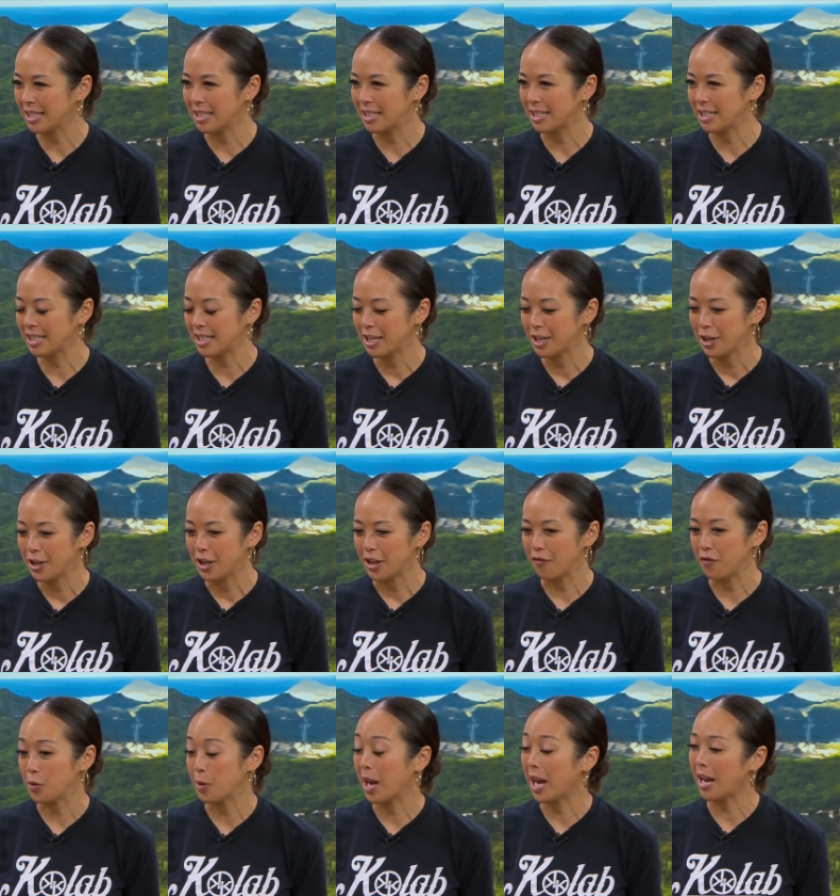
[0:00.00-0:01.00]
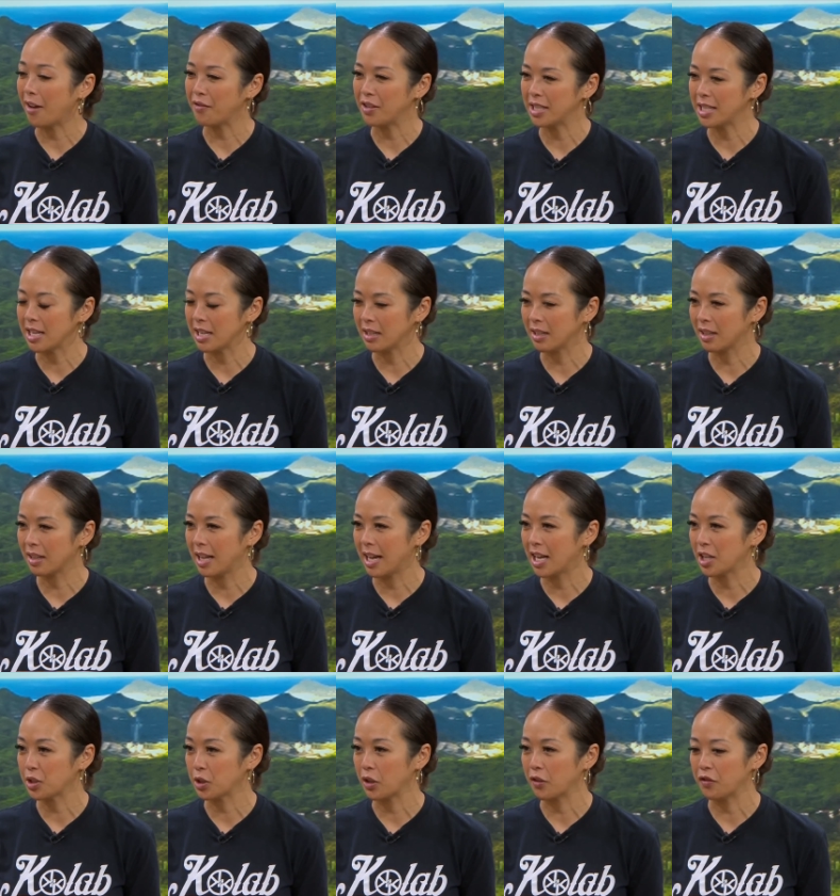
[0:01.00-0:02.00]
is if you haven't taken a
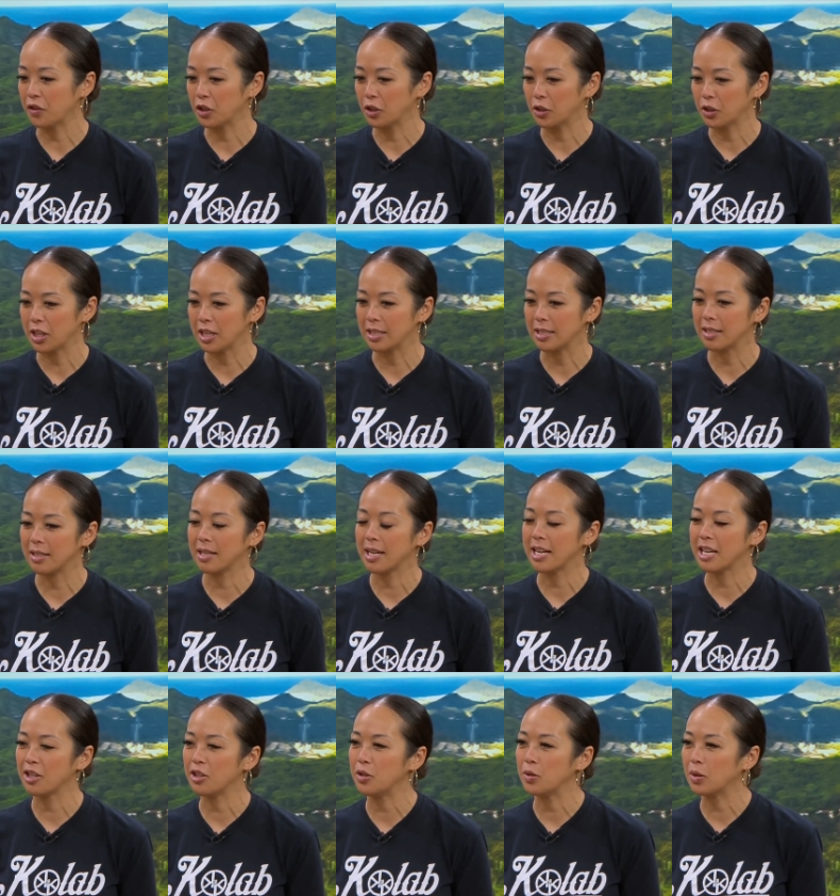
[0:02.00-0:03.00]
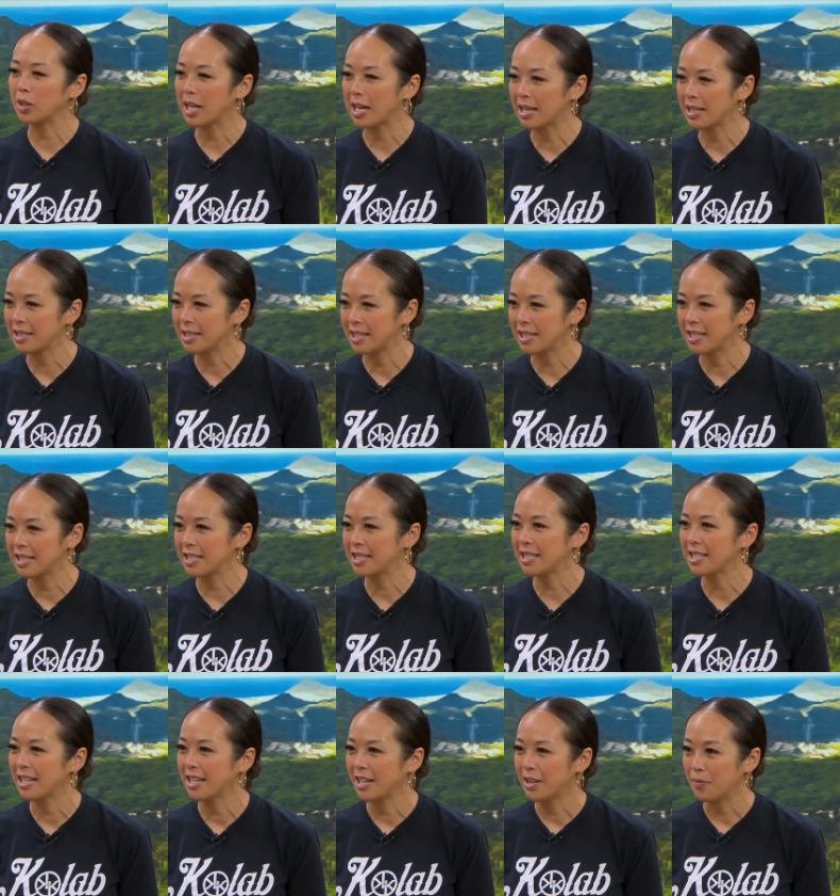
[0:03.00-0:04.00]
class or if you're looking to take new
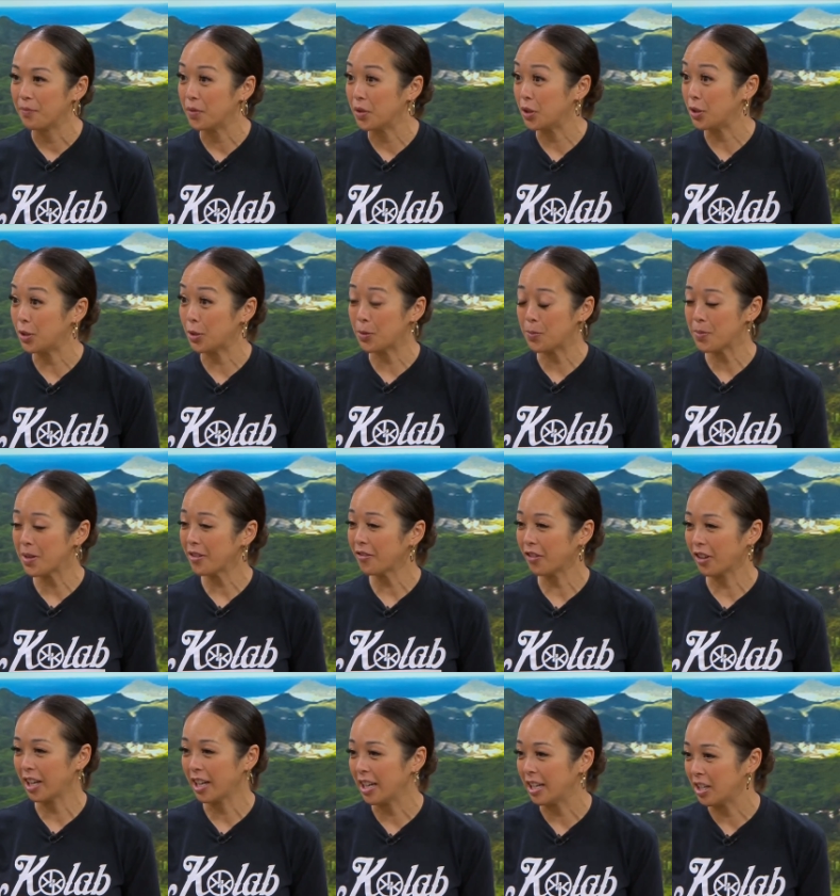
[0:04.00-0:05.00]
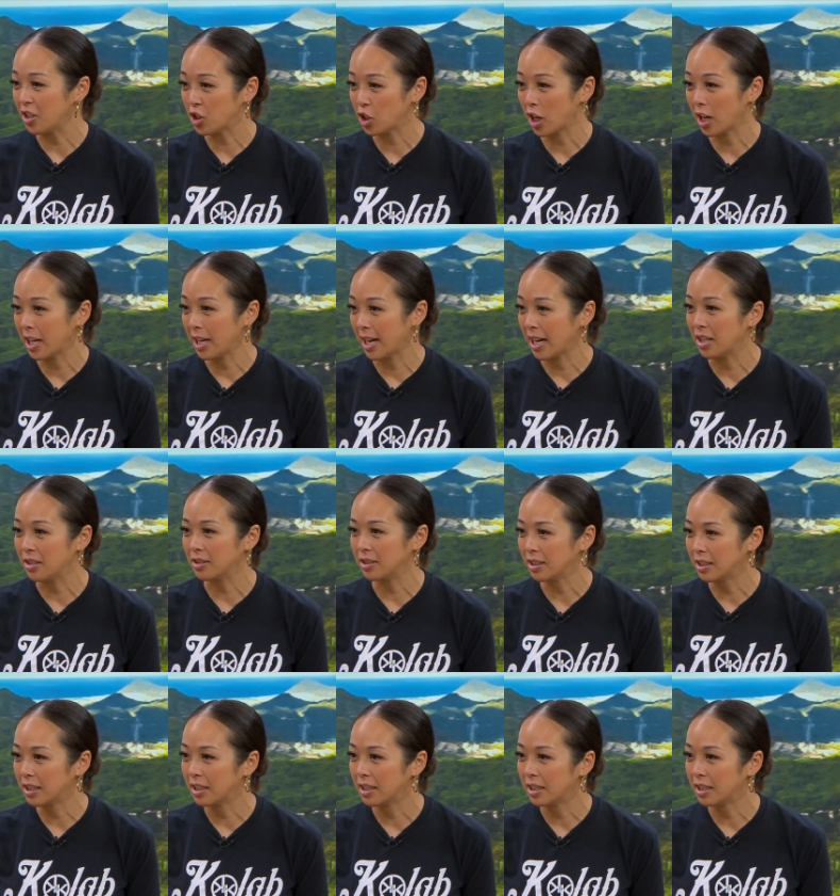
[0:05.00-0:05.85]
classes, don't be afraid. Try it out.